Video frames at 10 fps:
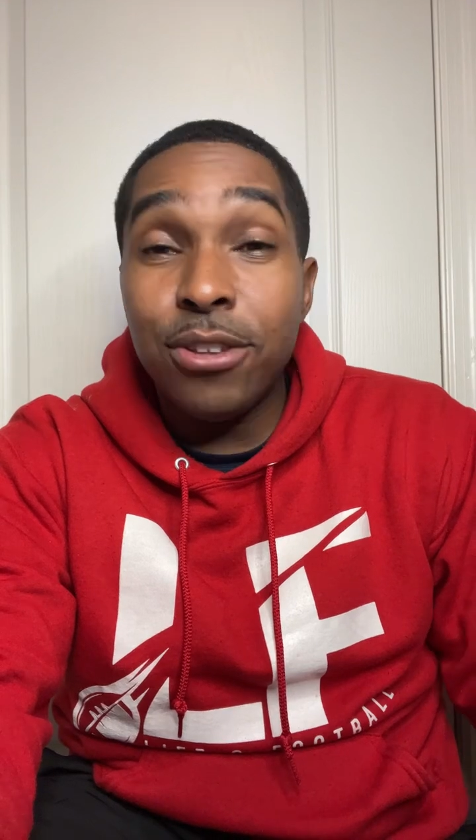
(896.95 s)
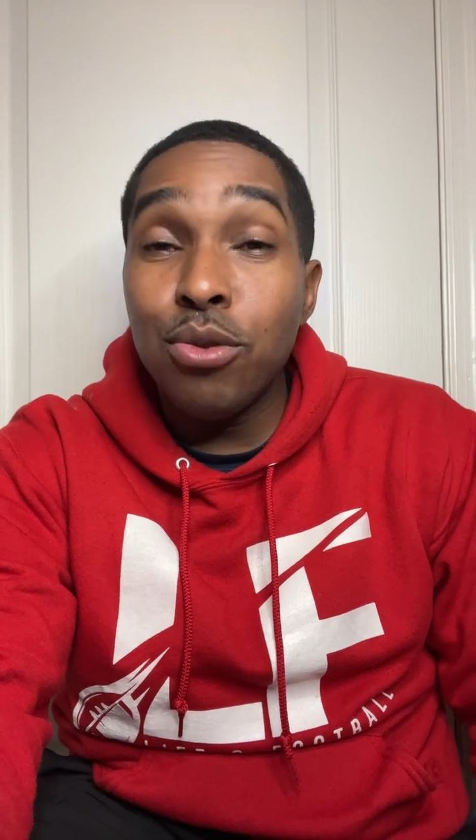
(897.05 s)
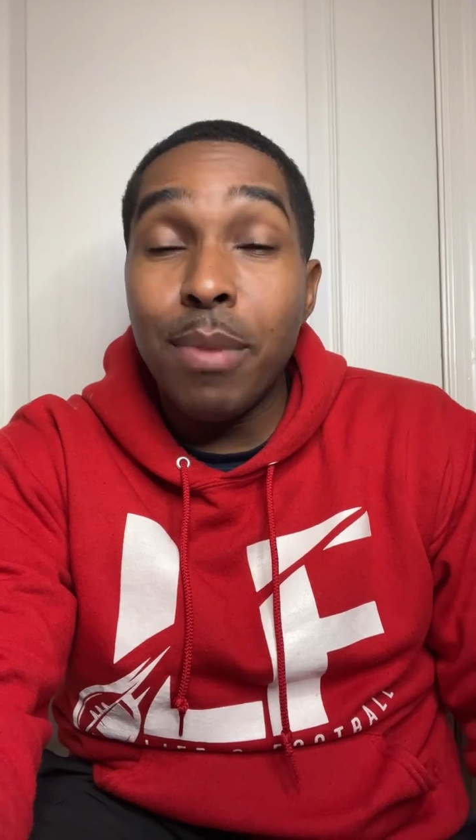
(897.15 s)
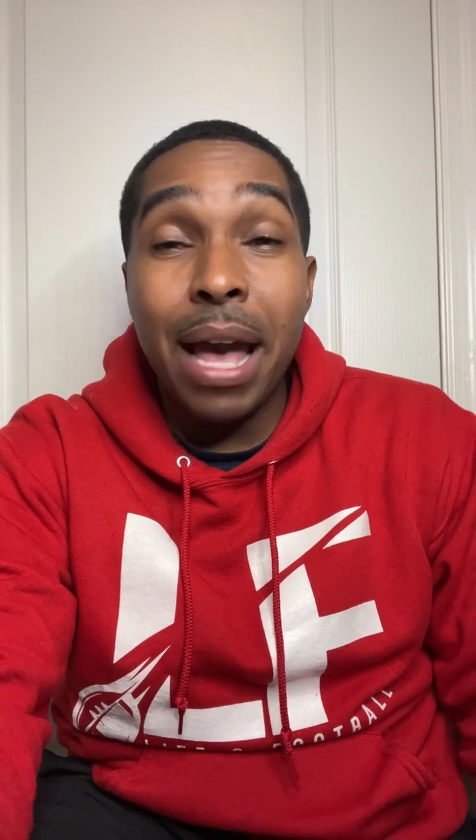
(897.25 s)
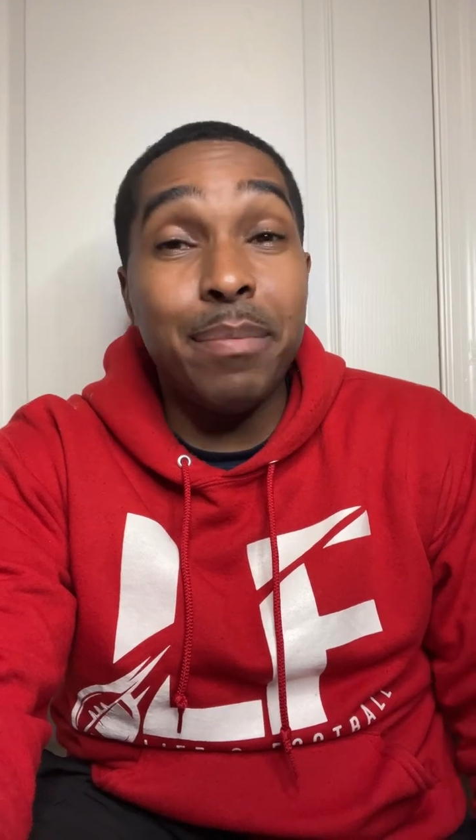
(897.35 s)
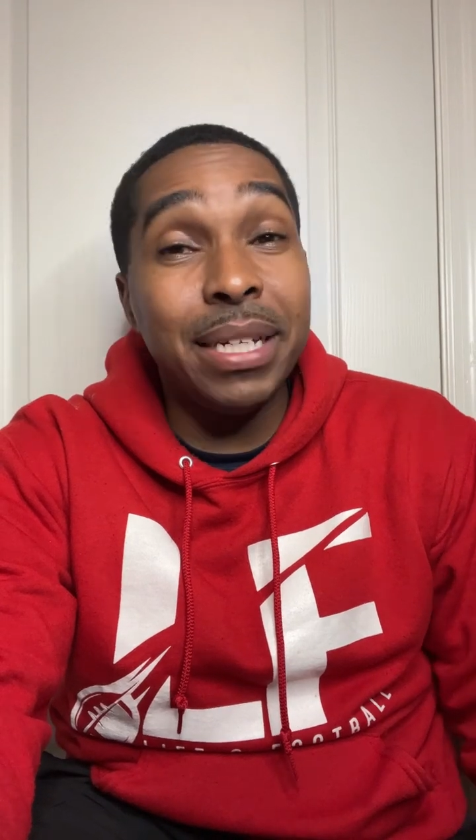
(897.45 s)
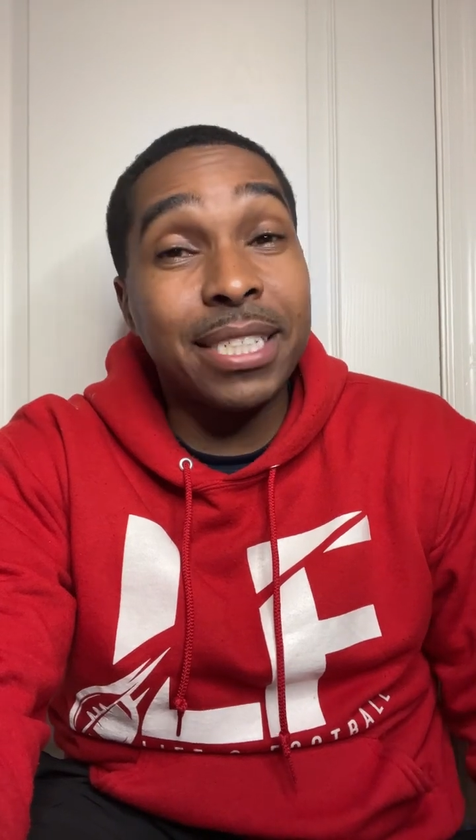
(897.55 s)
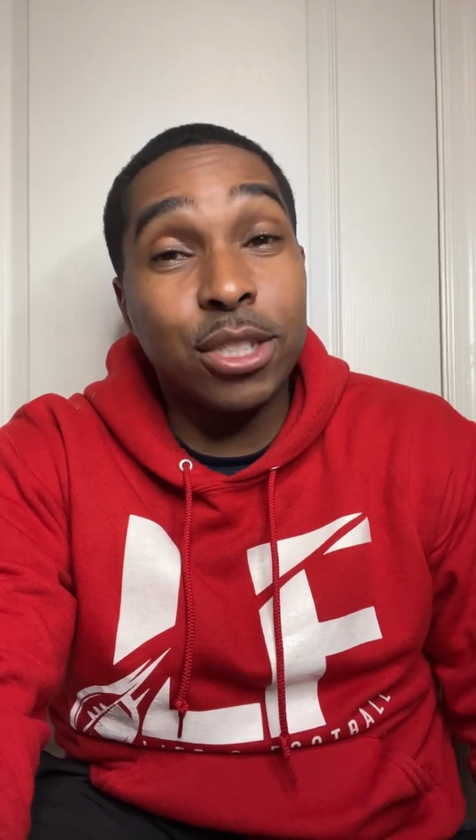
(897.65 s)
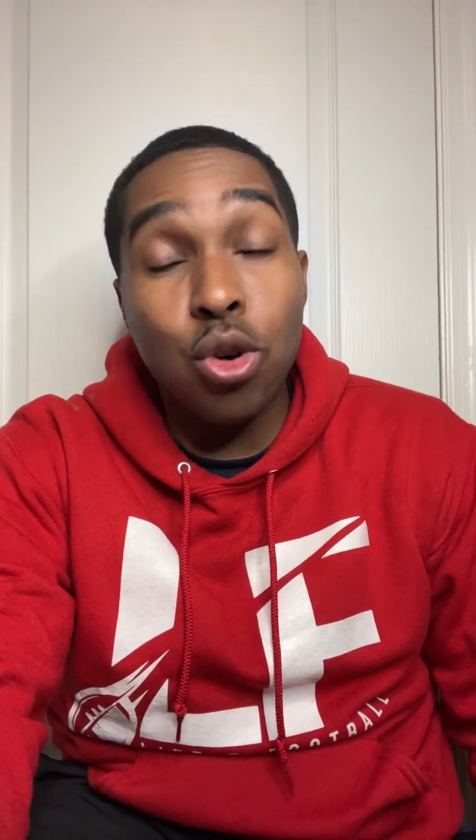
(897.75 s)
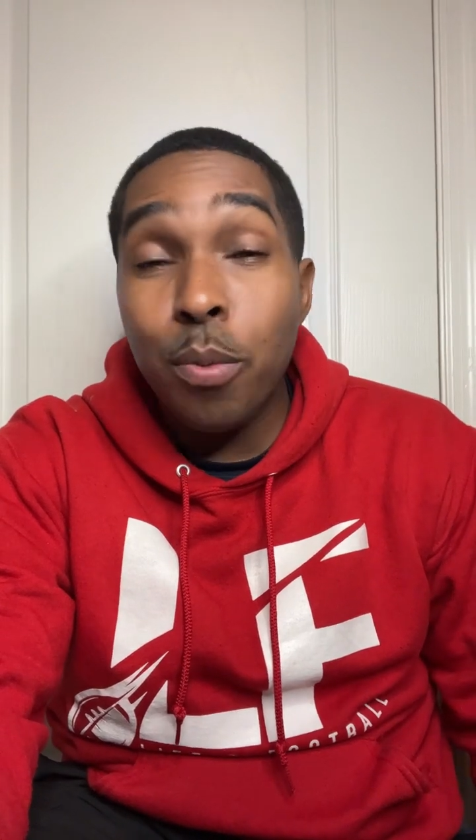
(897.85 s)
you might be
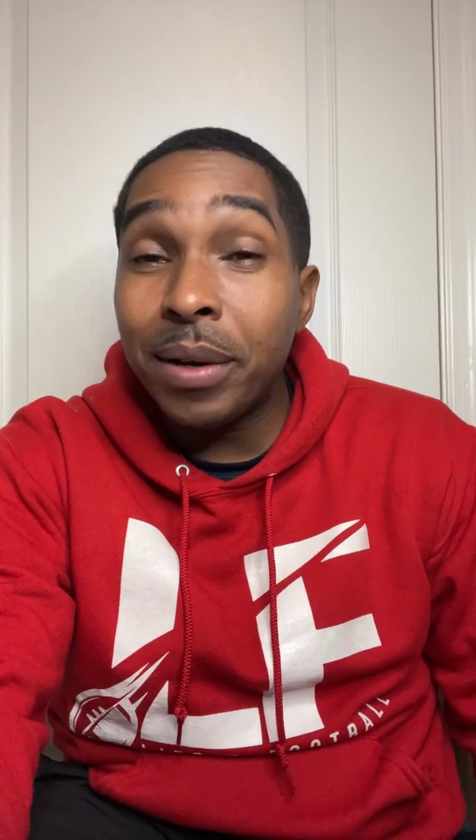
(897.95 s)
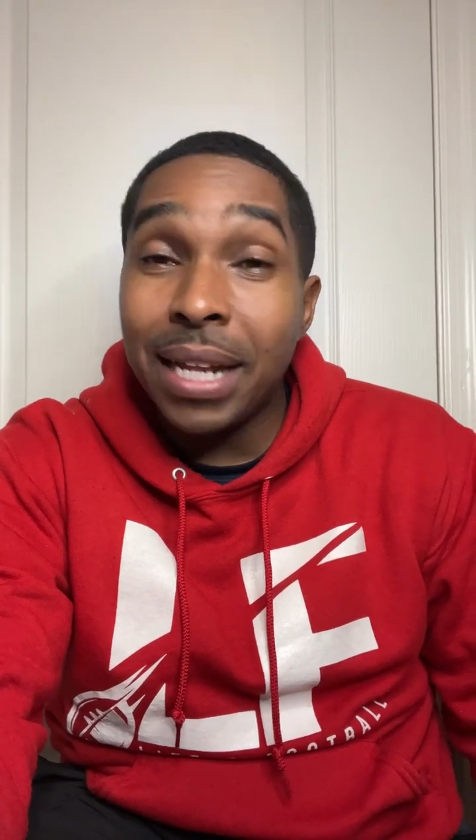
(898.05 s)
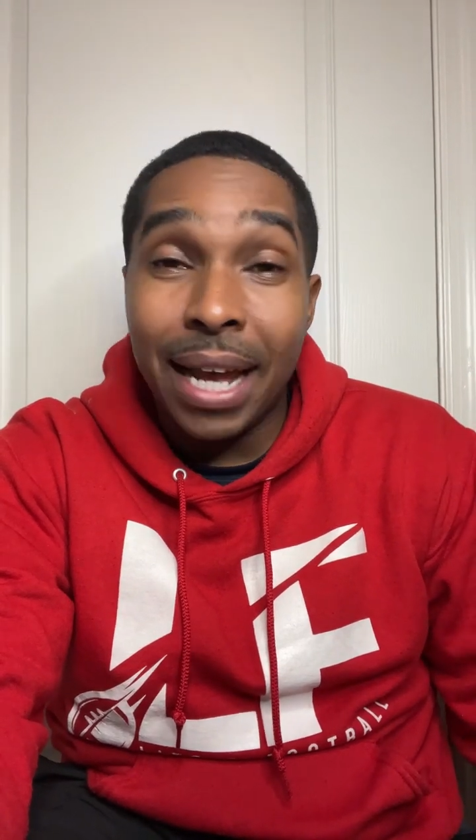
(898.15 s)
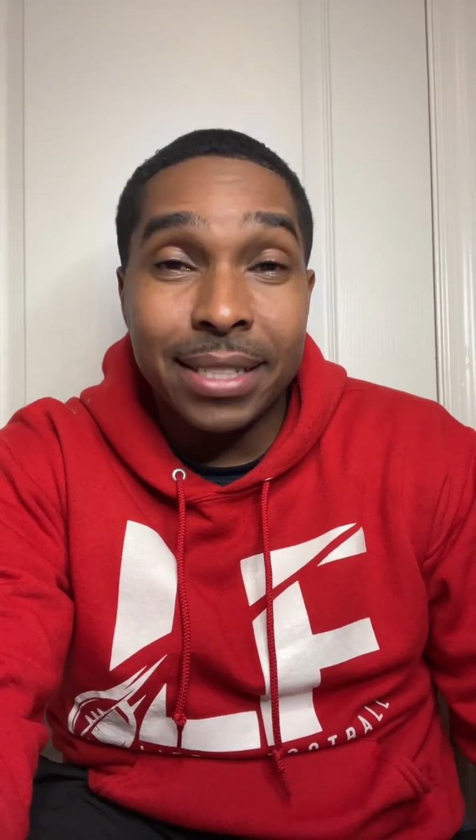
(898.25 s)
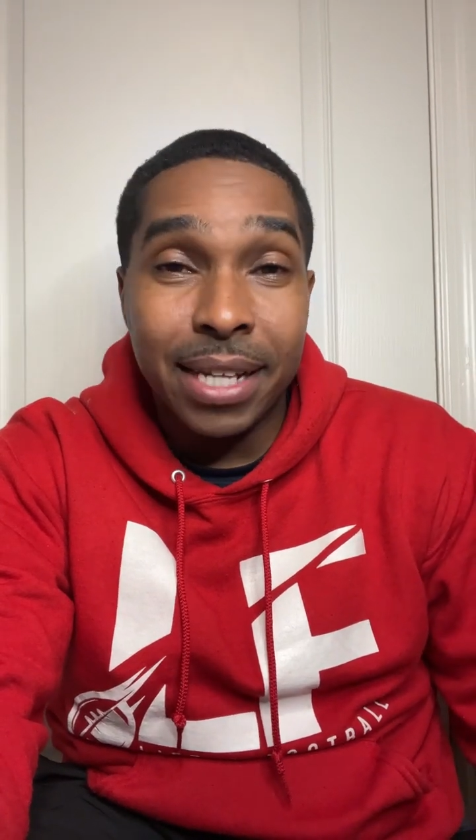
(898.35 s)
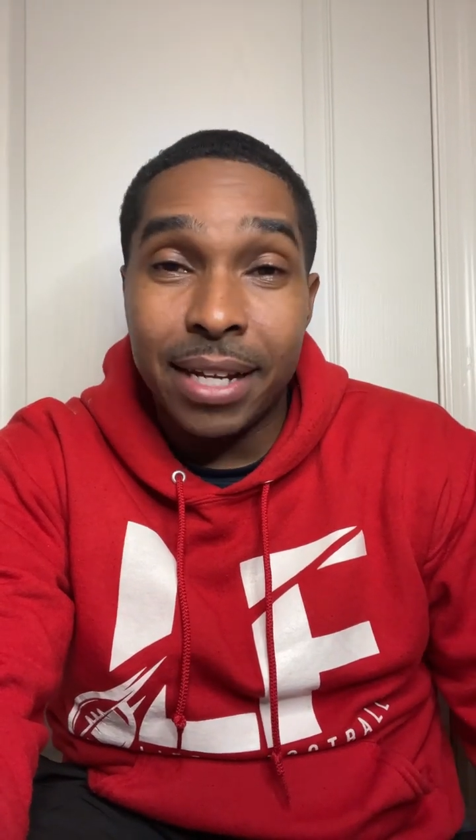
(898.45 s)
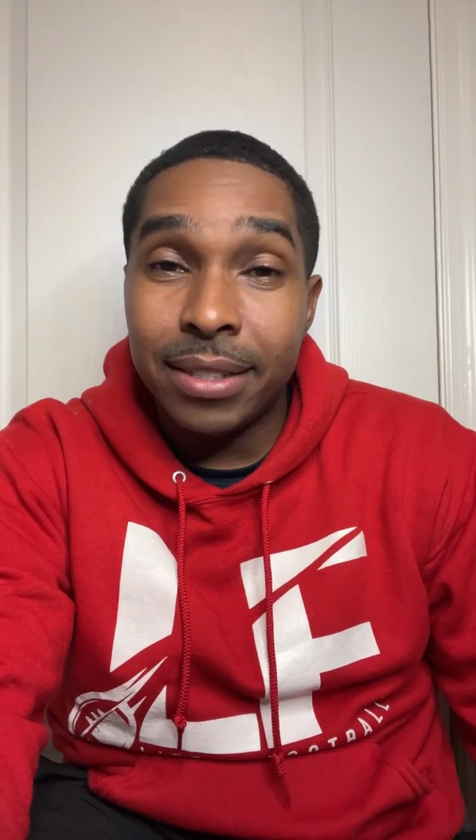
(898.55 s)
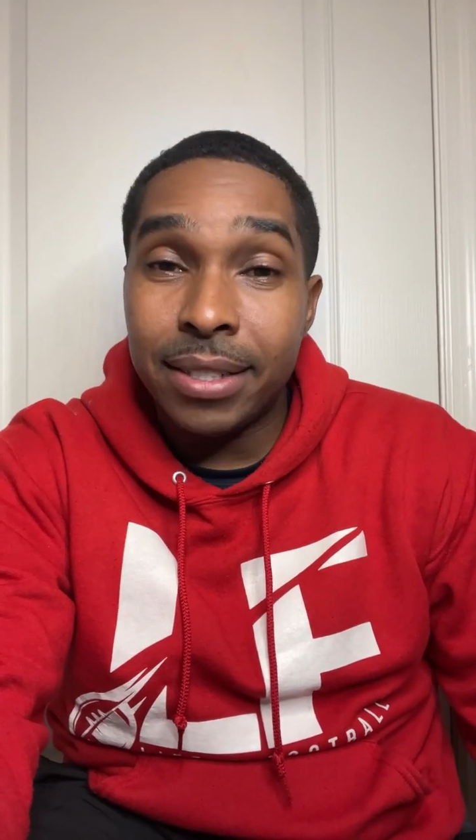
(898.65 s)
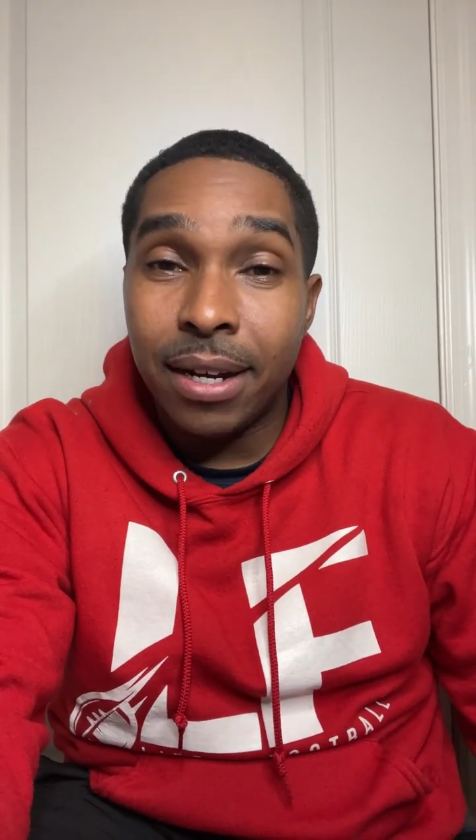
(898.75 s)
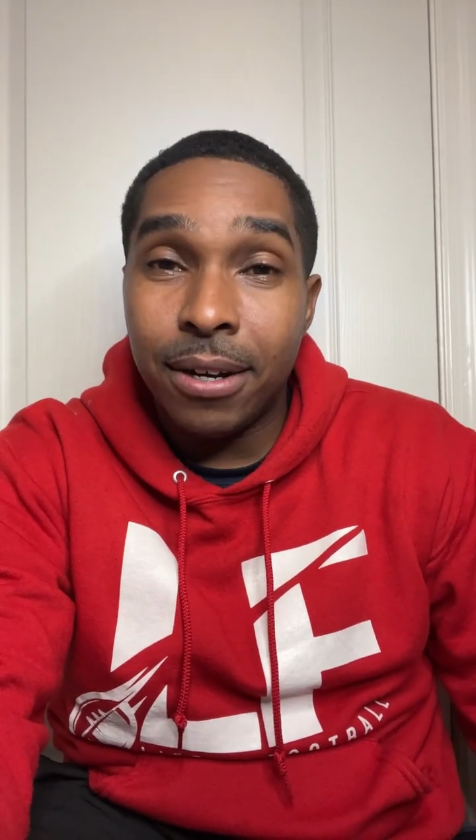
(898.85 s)
super nice at the
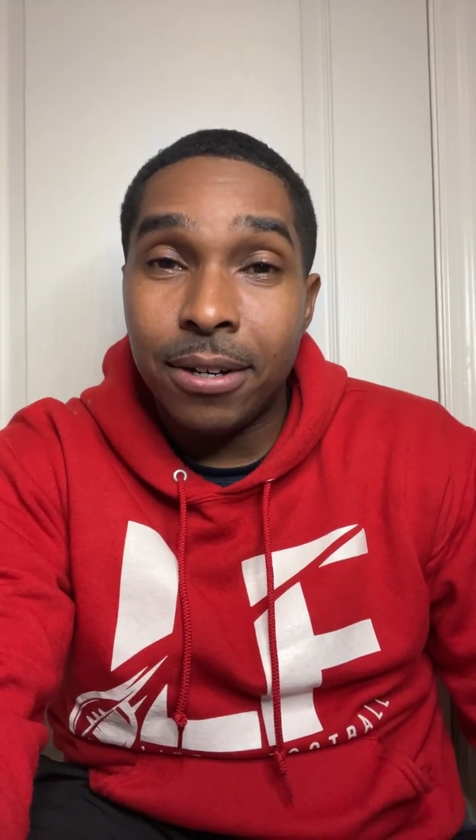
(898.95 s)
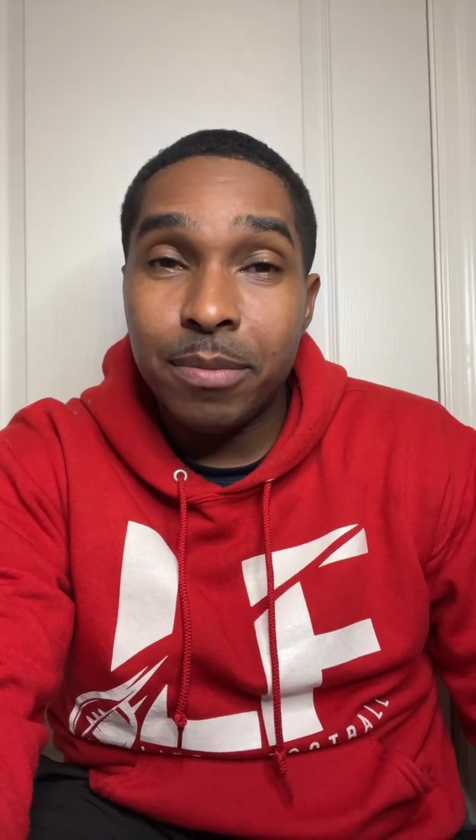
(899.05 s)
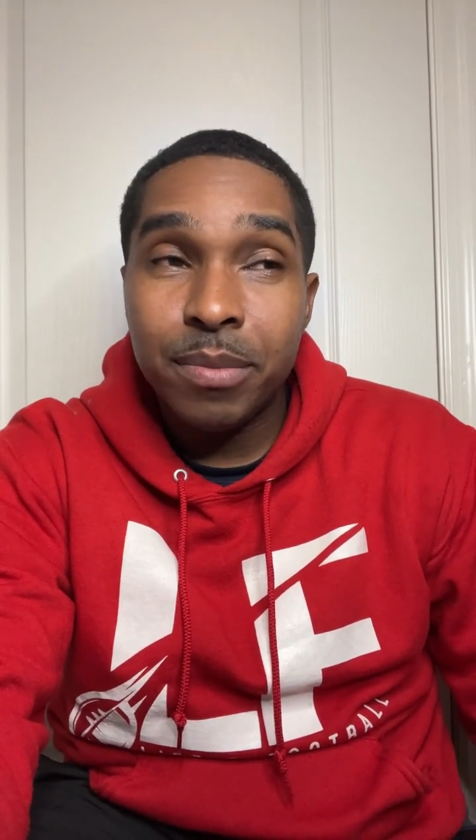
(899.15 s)
job.